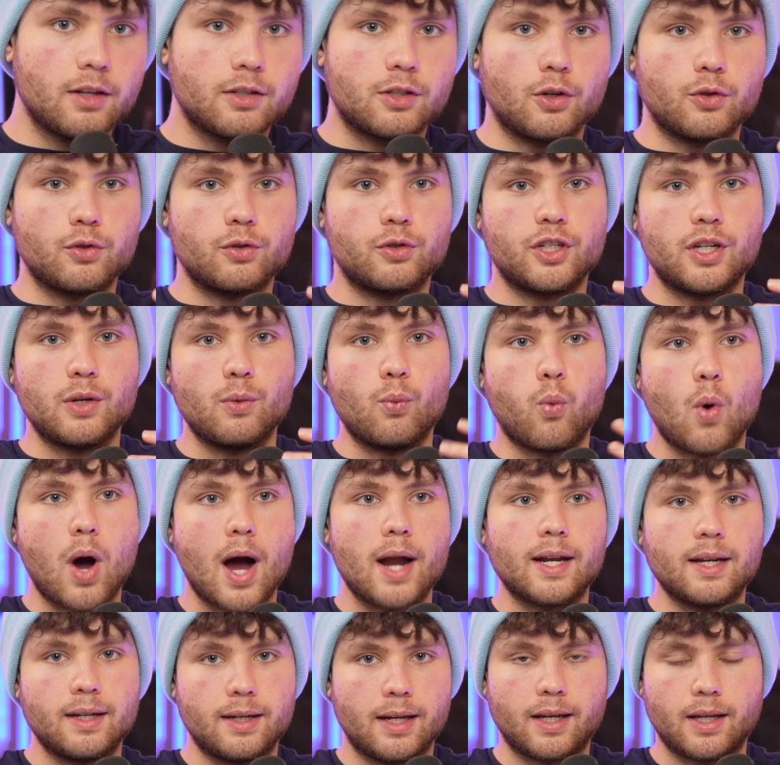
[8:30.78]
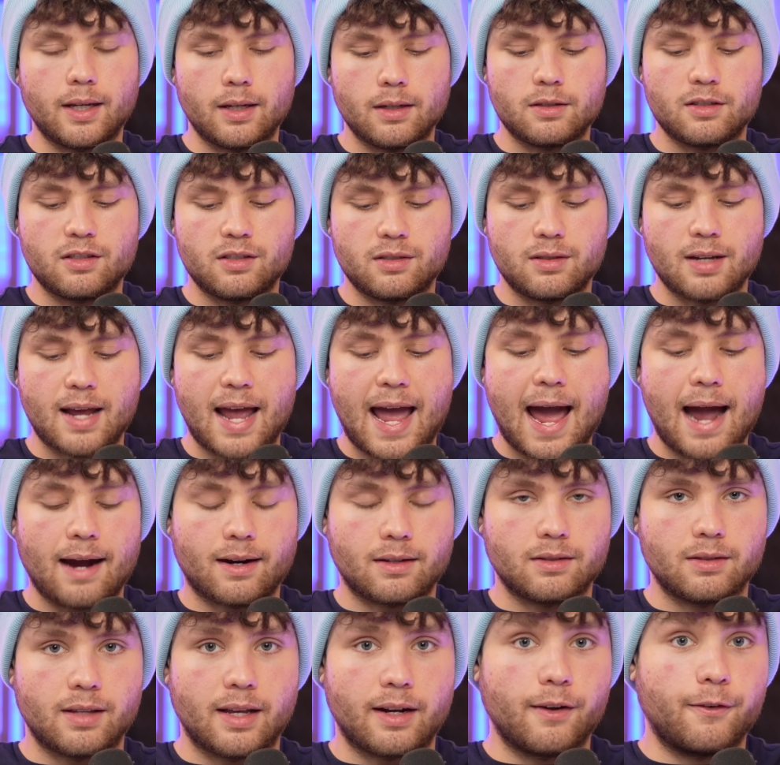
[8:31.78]
So she wanted Nicki to
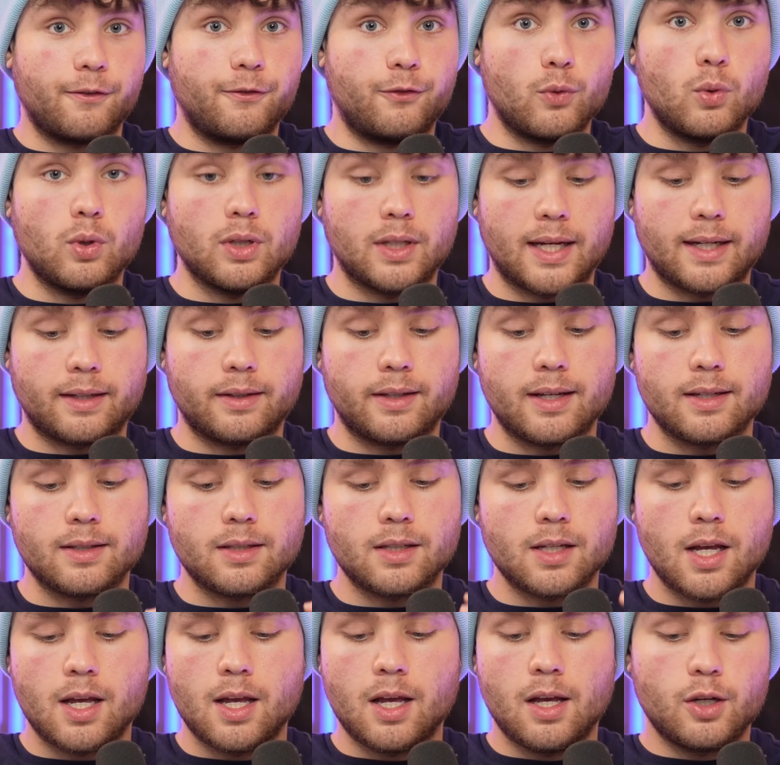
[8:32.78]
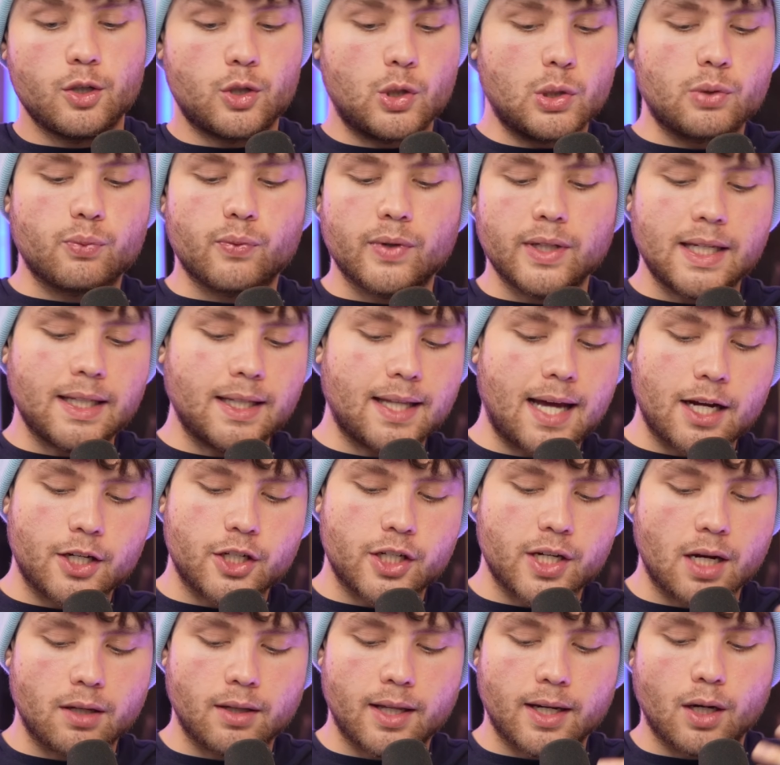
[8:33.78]
act like a fool like this. She was really
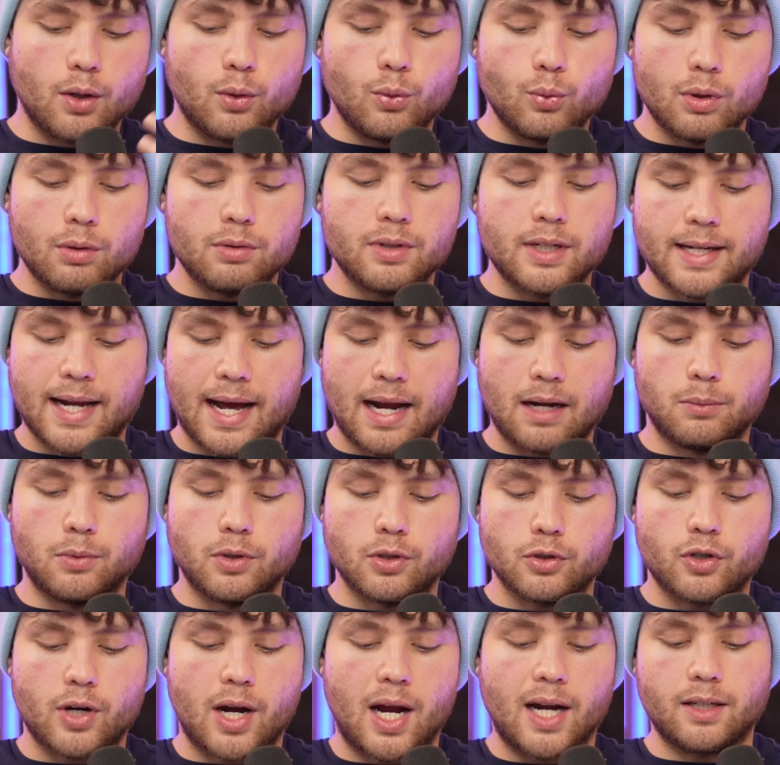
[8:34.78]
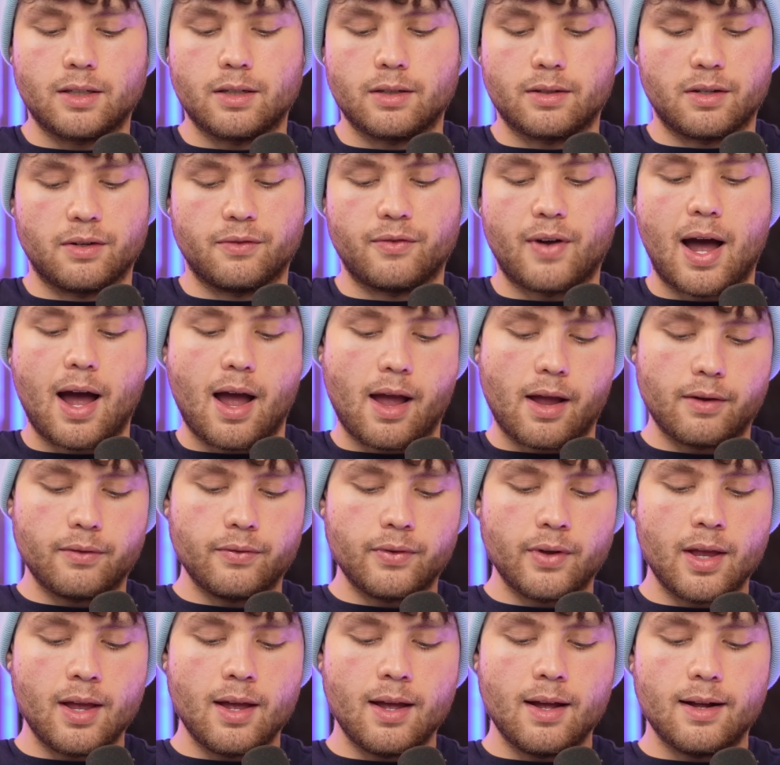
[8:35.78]
lashing out like a wounded animal trying to
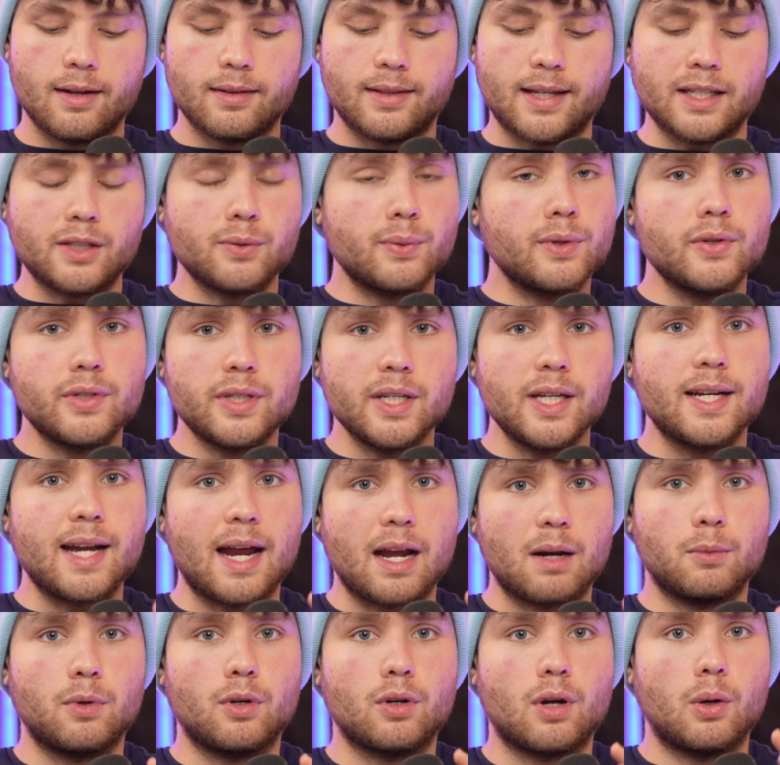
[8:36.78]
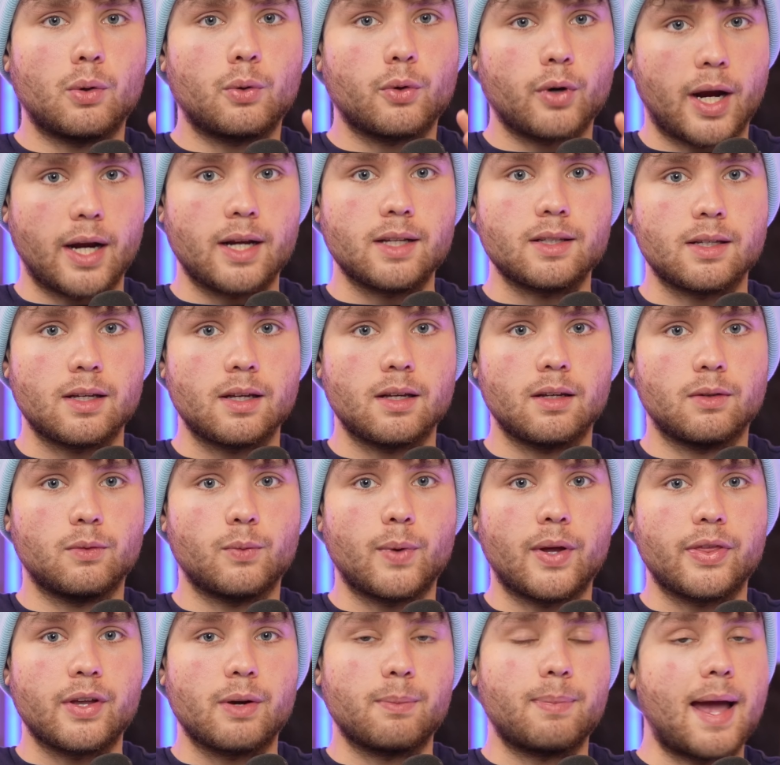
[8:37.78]
survive. That's when you see an animal go crazy.
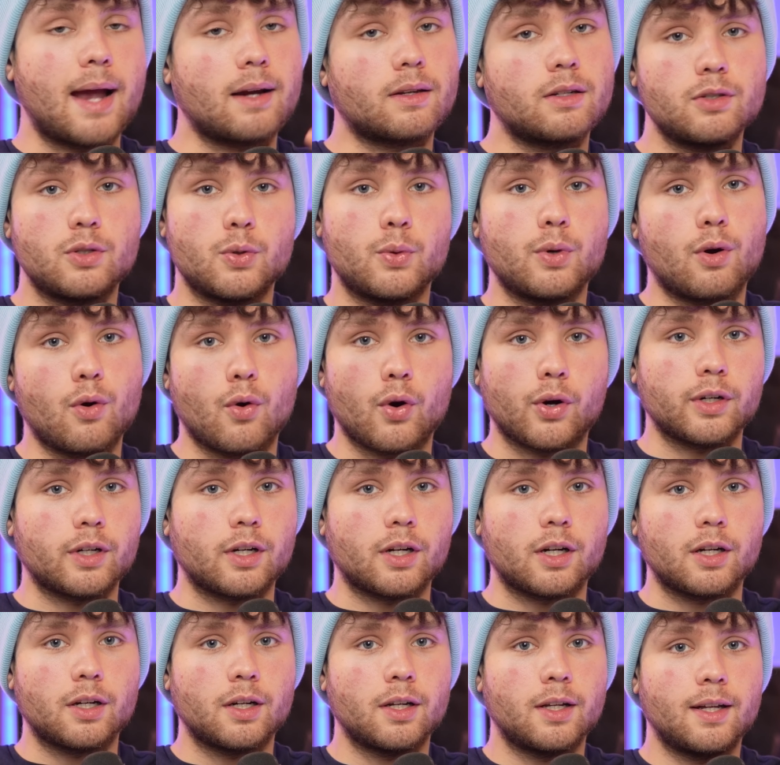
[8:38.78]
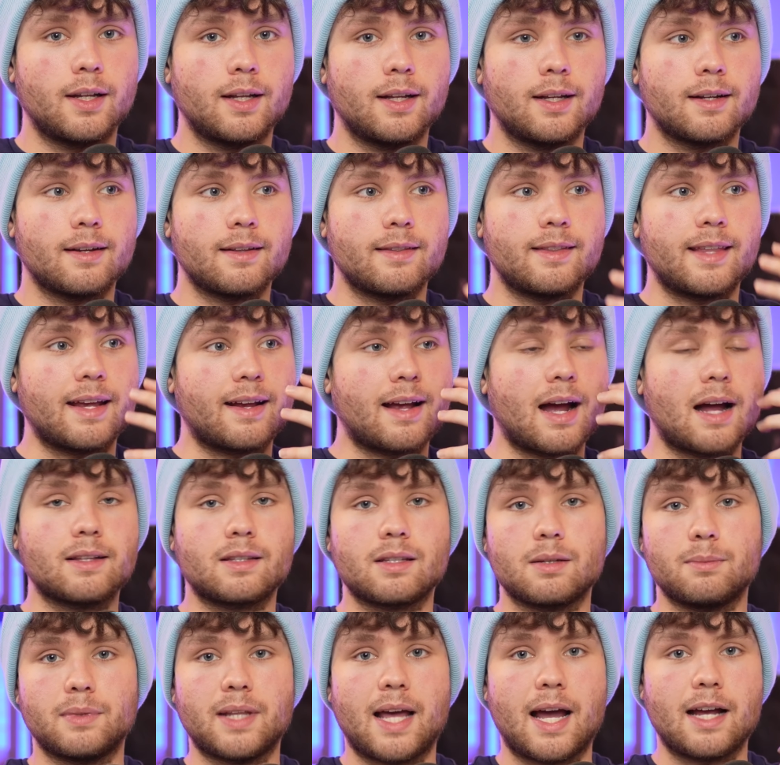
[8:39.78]
When they're backed into a corner, they
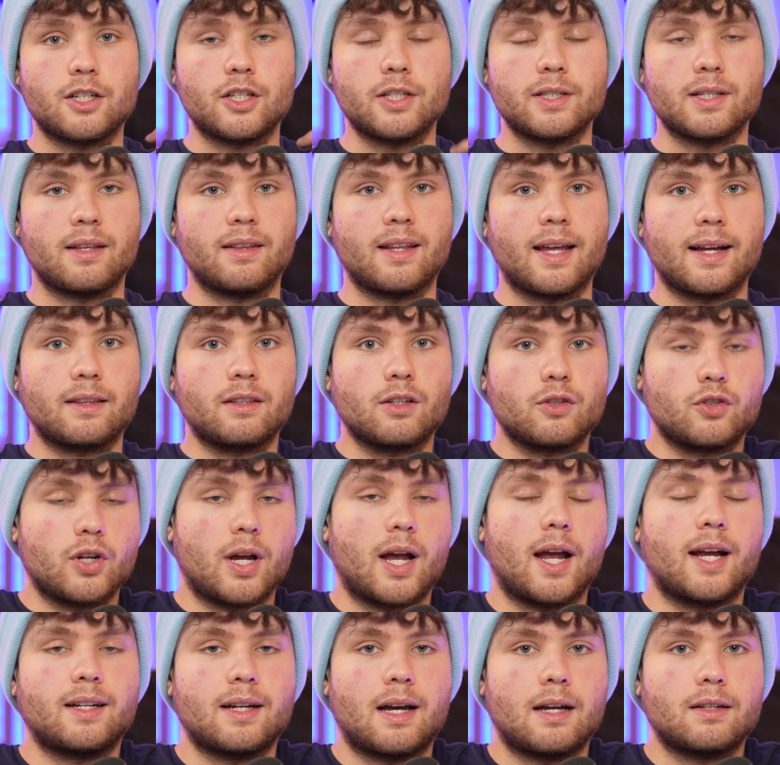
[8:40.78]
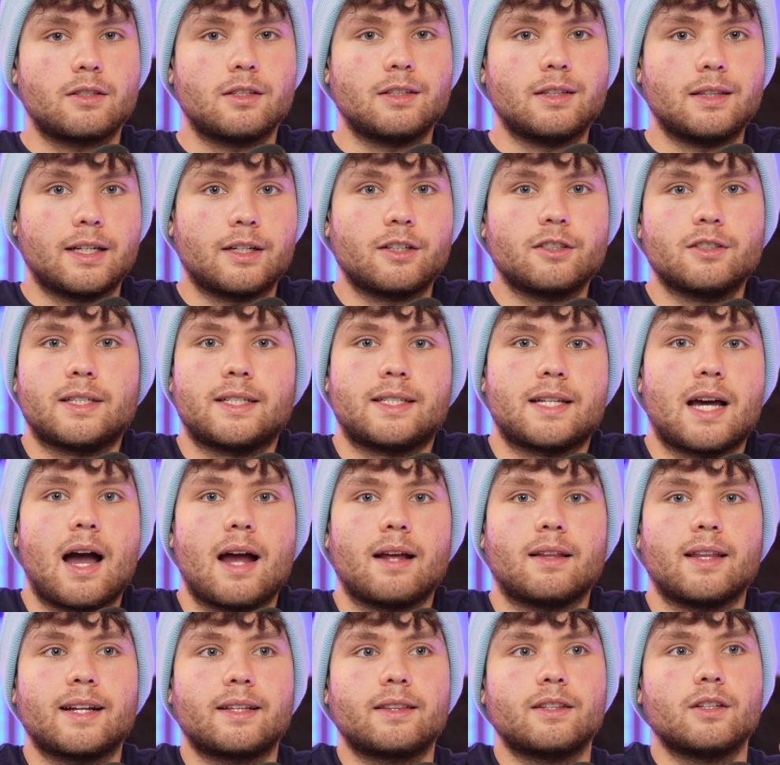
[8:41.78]
got some lashes and like they're trying not to literally
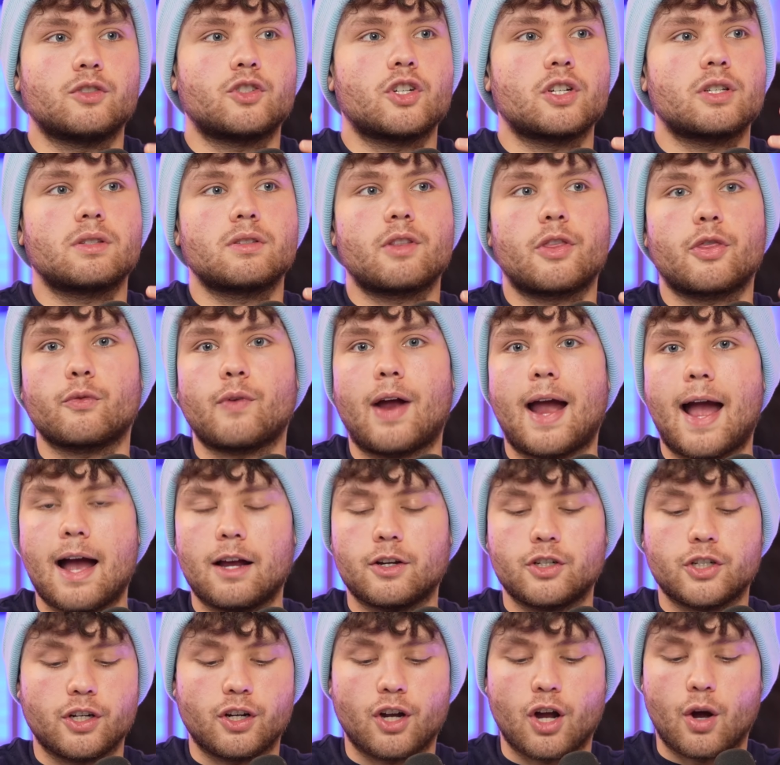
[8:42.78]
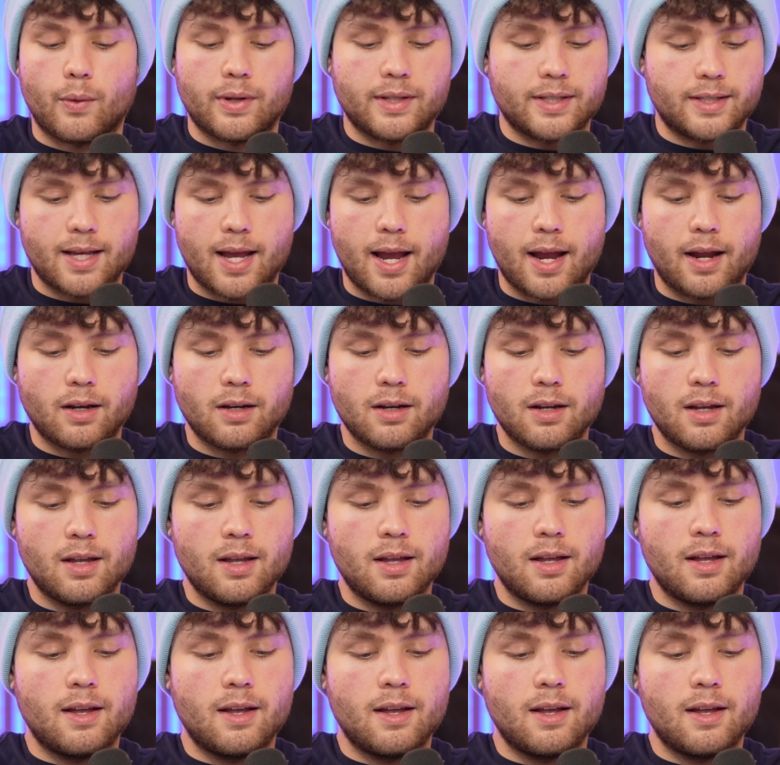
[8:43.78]
die. Like they'll just thrash and go insane.